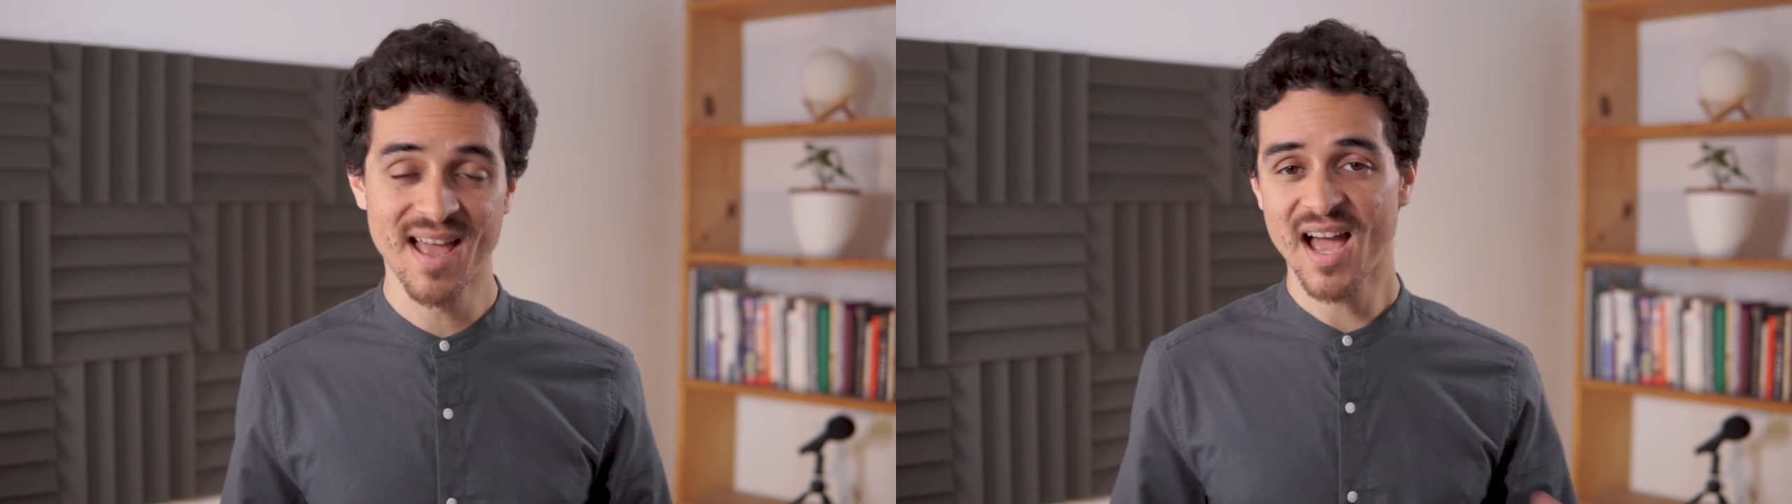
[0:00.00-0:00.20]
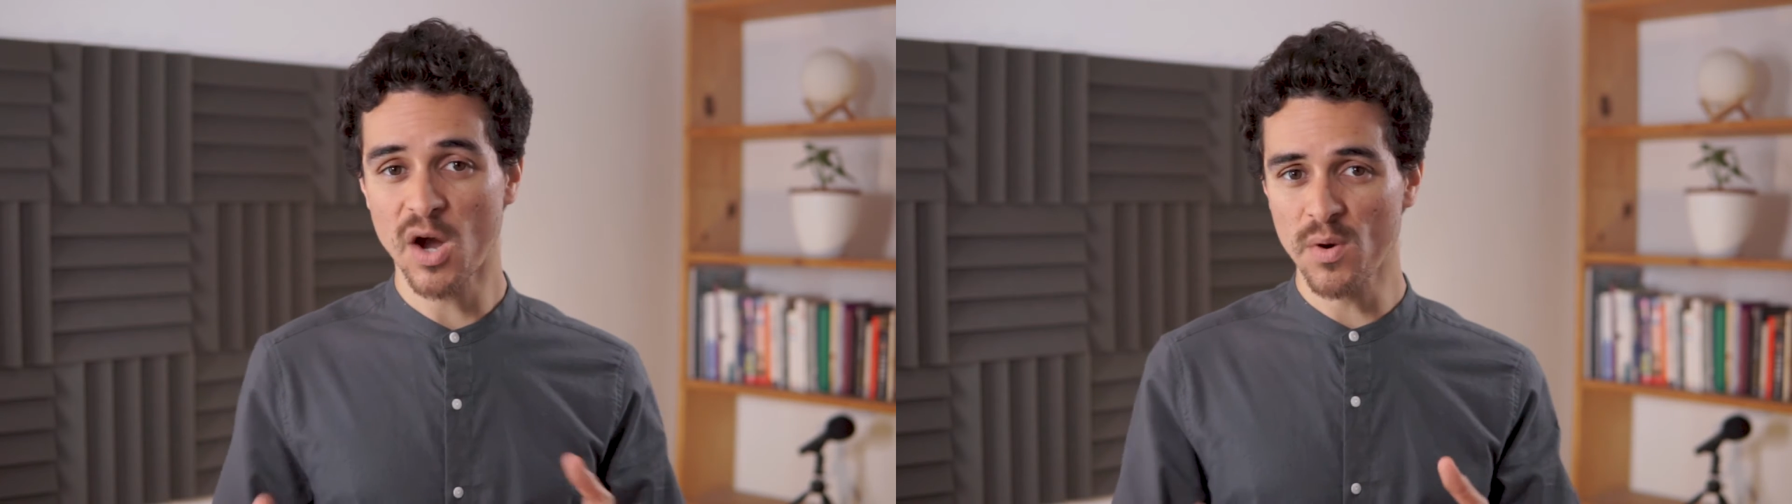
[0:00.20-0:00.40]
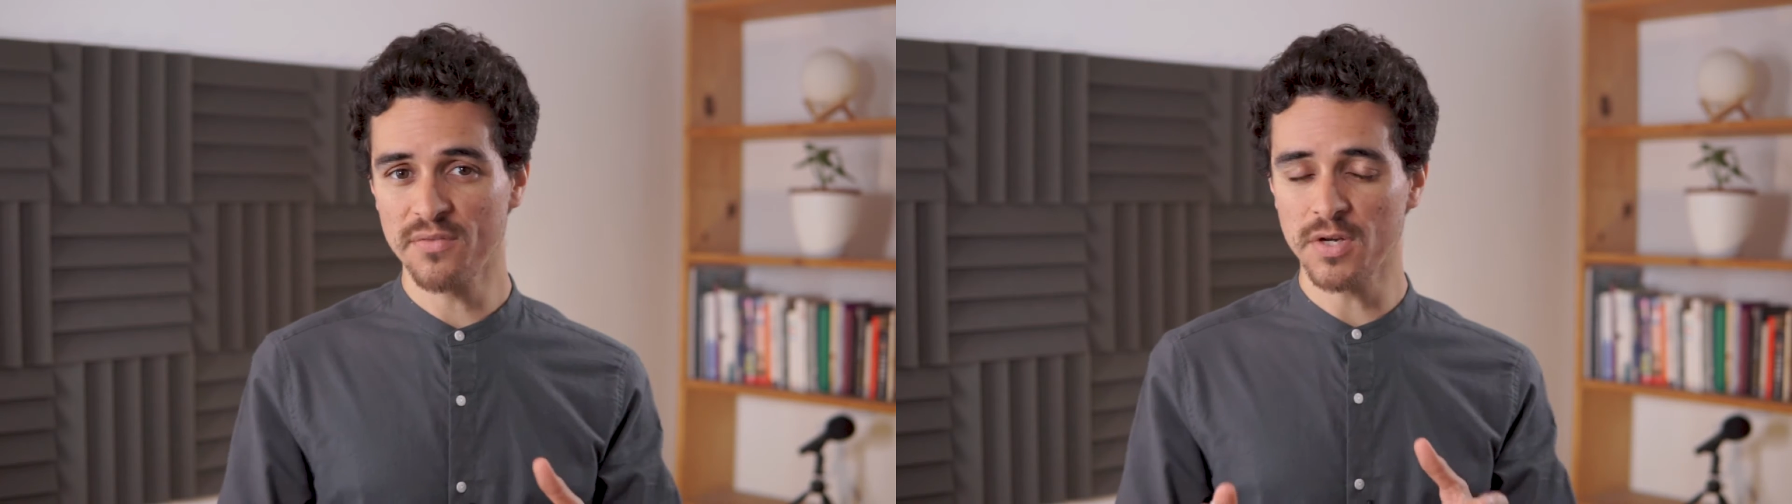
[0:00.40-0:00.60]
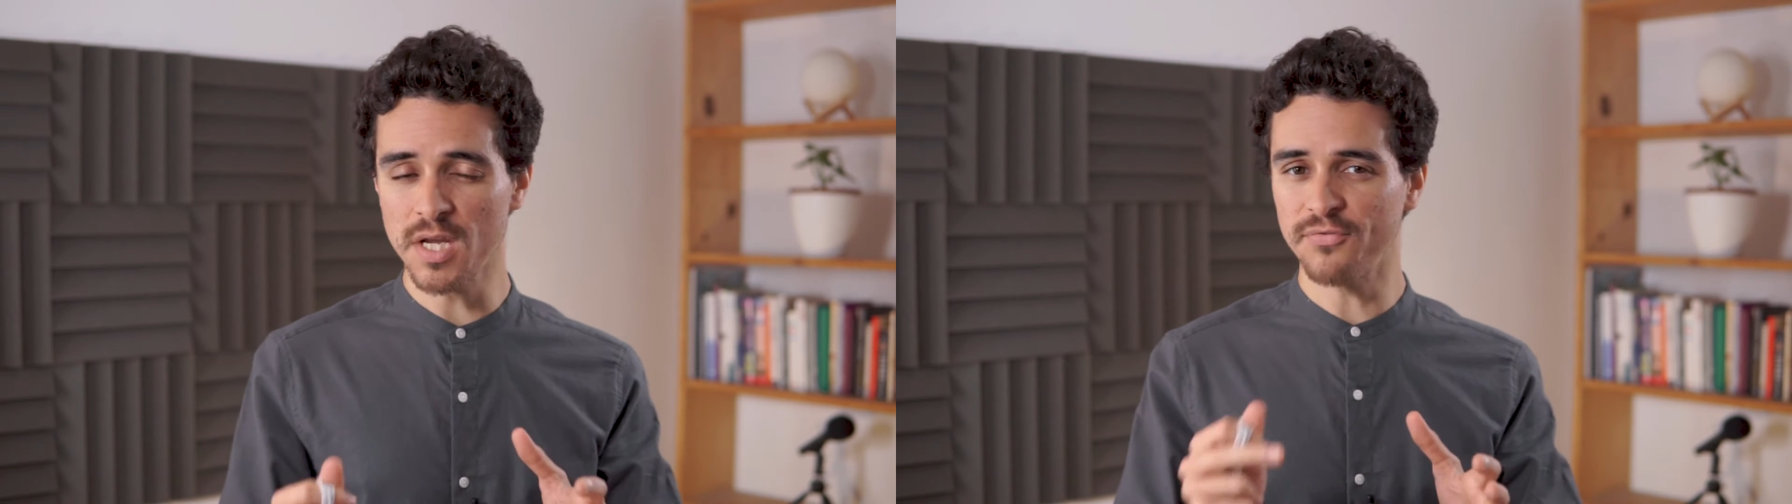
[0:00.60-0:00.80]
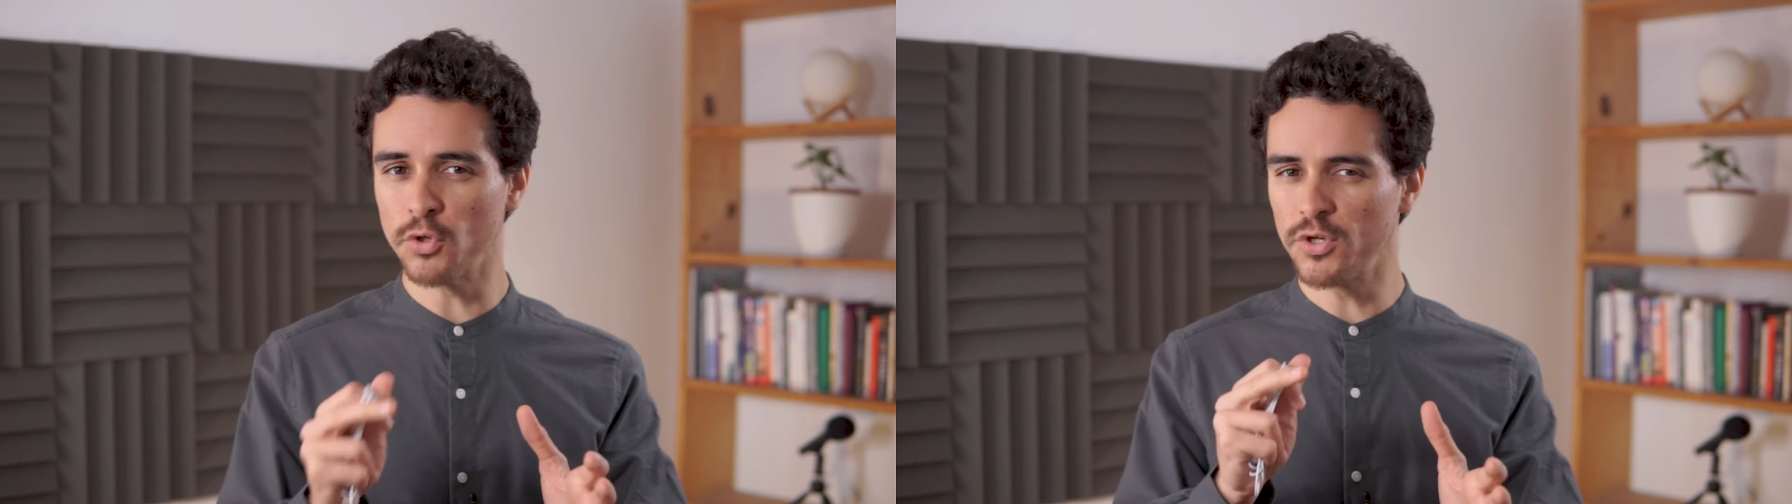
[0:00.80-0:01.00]
However,
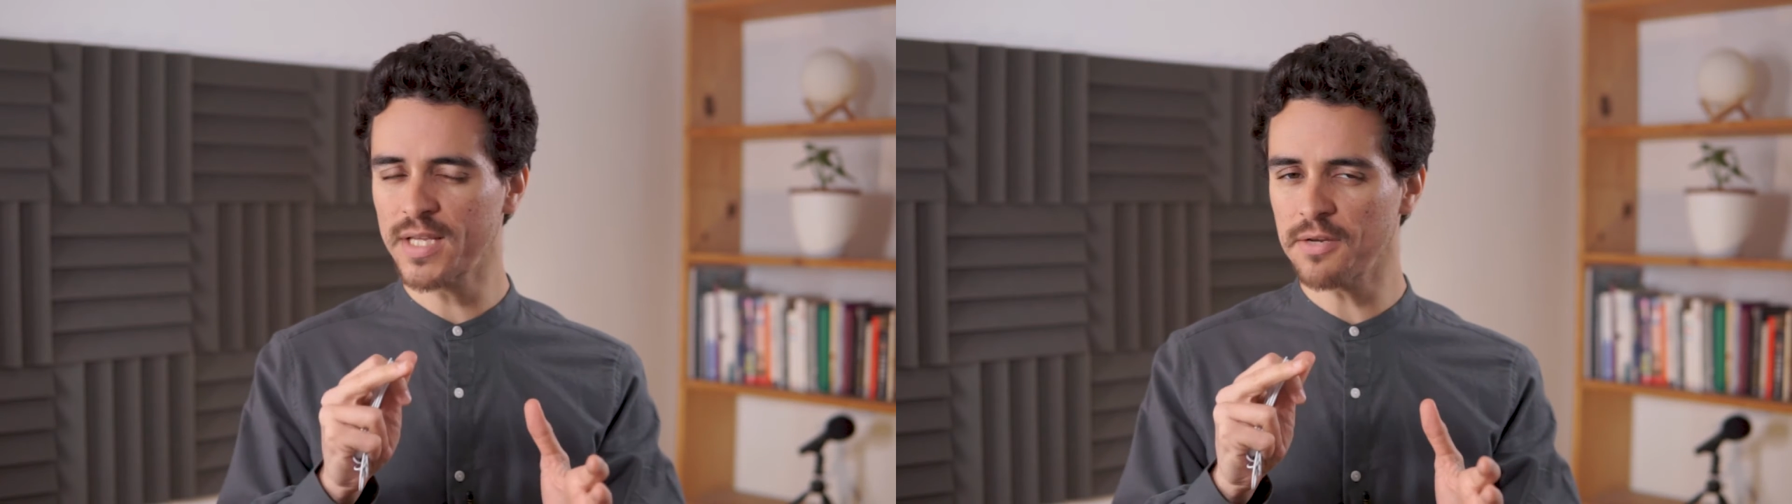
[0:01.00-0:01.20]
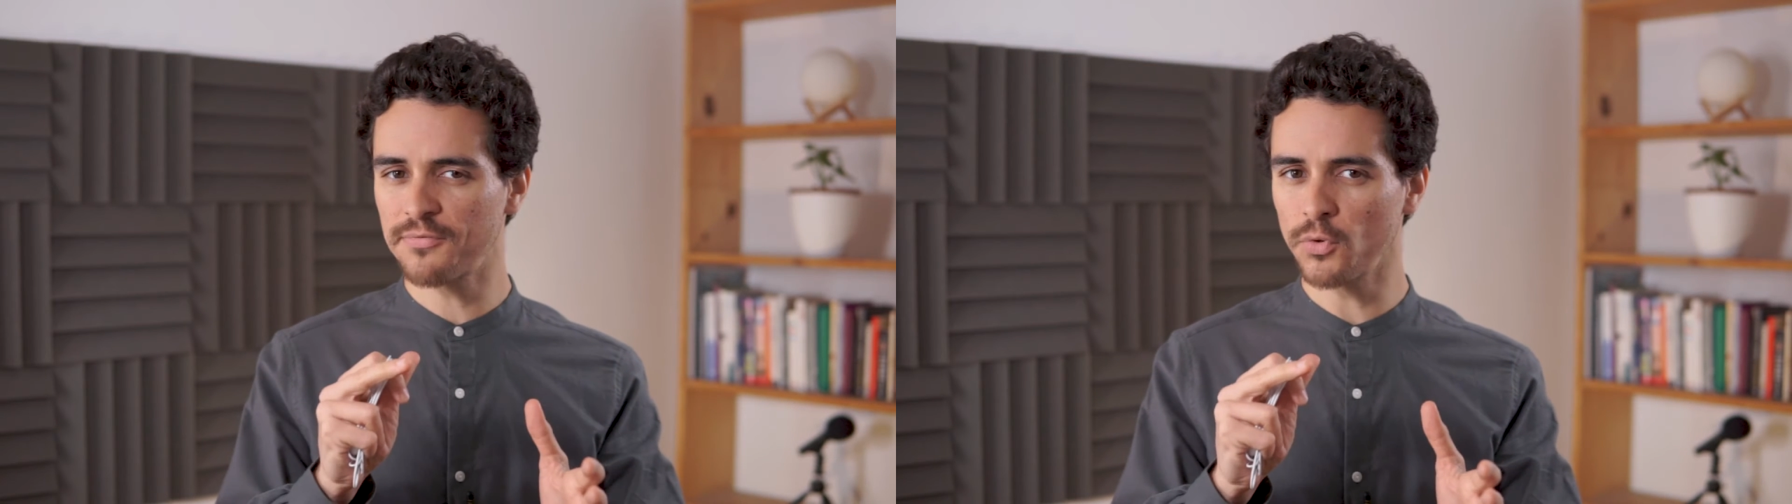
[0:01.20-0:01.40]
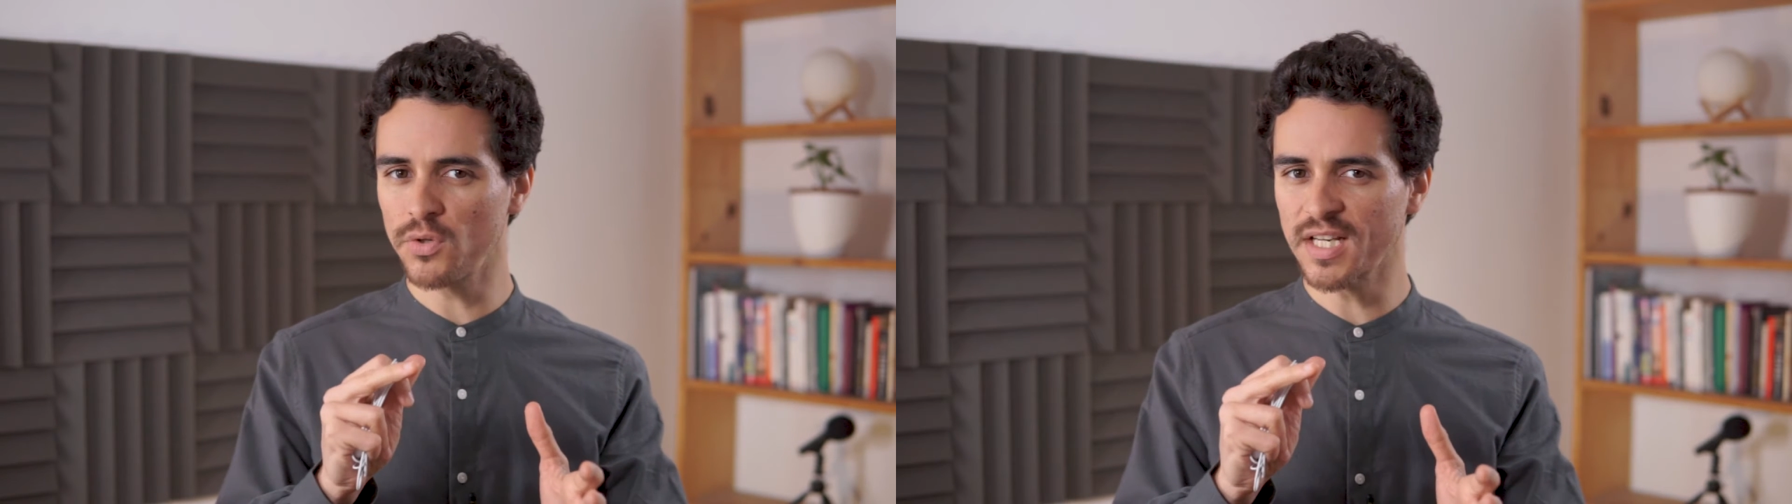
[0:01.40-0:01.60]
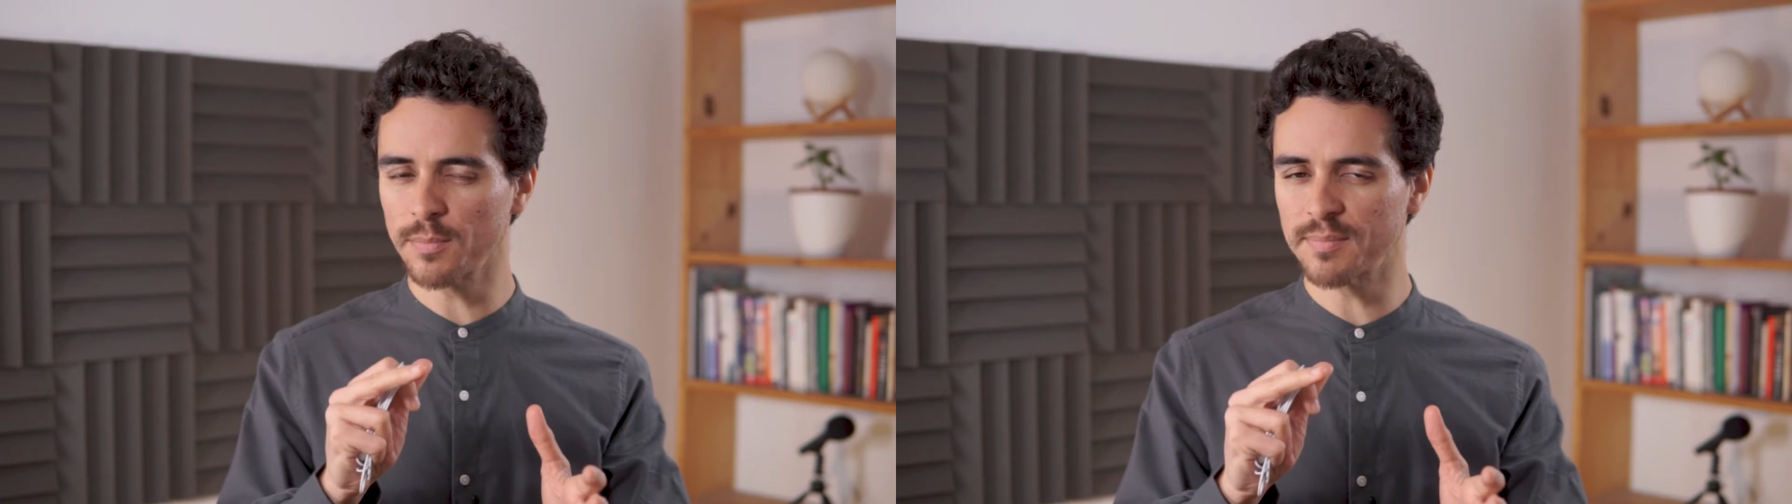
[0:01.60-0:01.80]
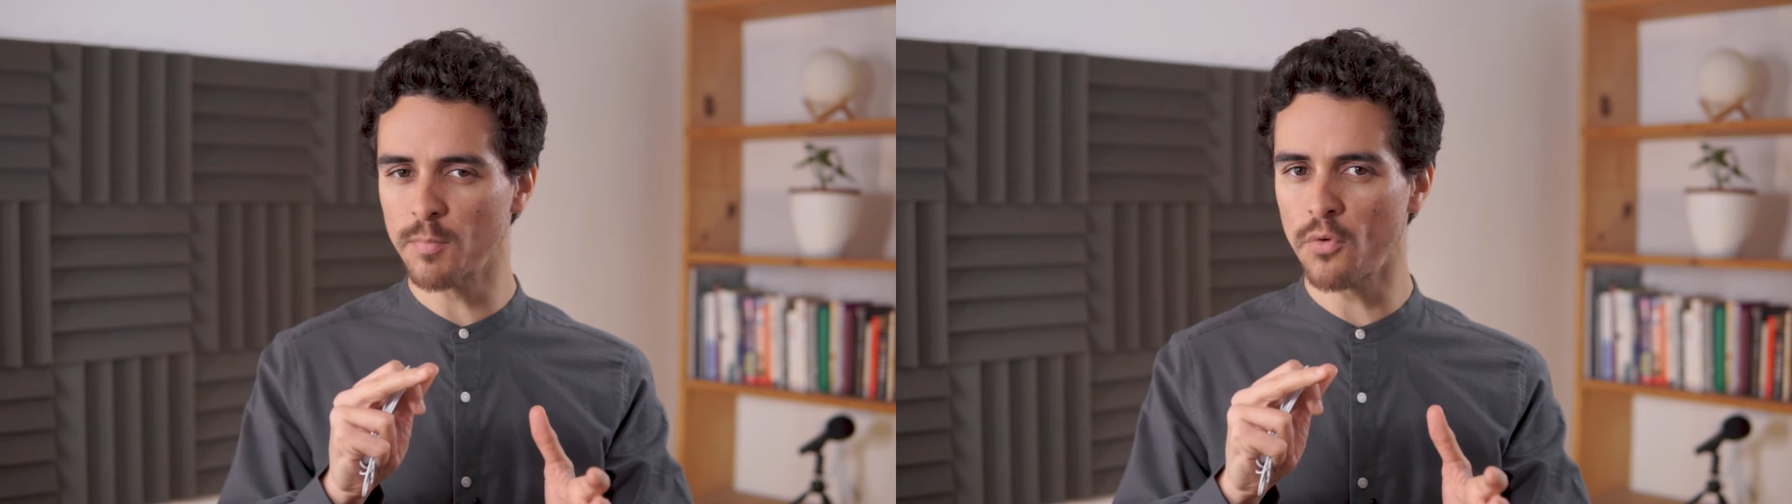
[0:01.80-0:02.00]
if you're looking for a little
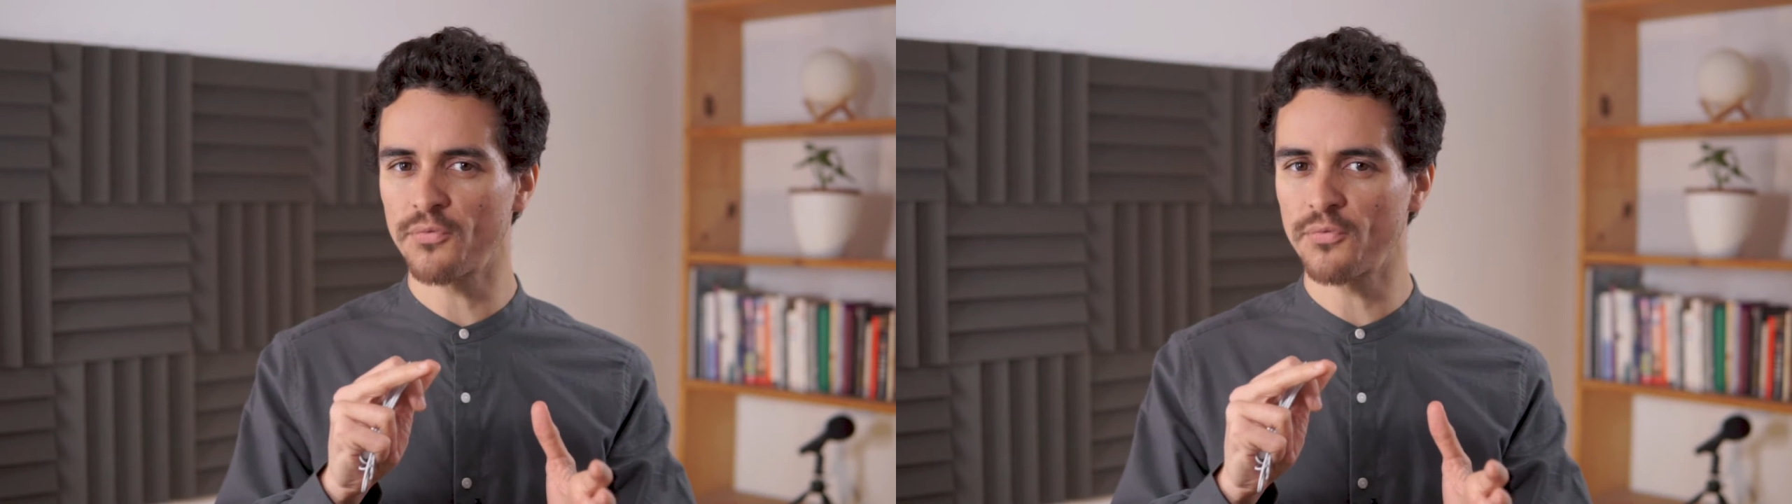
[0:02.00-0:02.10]
bit more